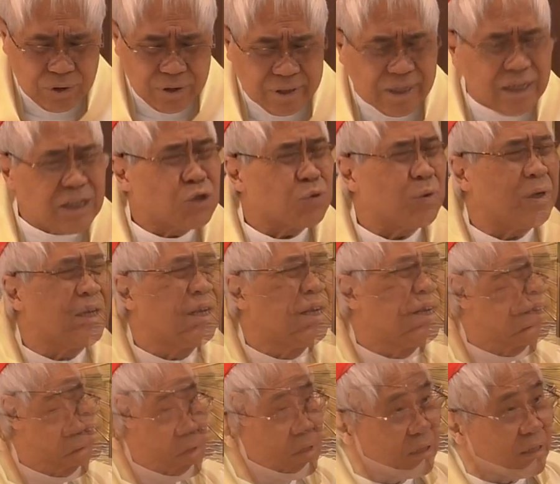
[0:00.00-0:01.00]
That is why
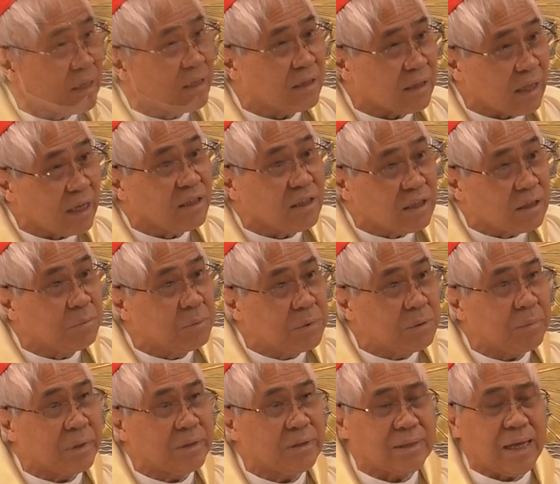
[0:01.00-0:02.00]
this
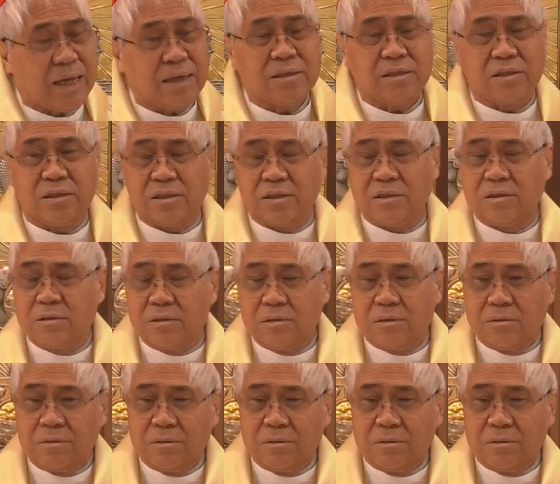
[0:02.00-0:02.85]
entitlement mentality.